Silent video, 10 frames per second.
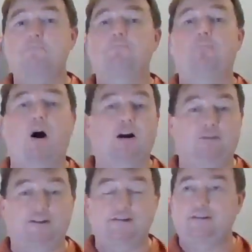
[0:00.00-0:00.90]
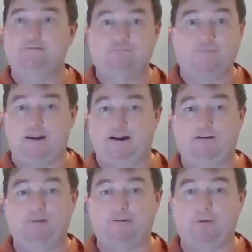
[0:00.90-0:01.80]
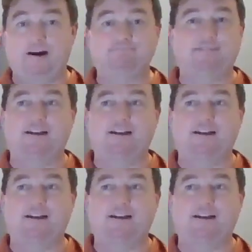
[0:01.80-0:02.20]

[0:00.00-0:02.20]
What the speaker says: marvelous. And I'm like, well,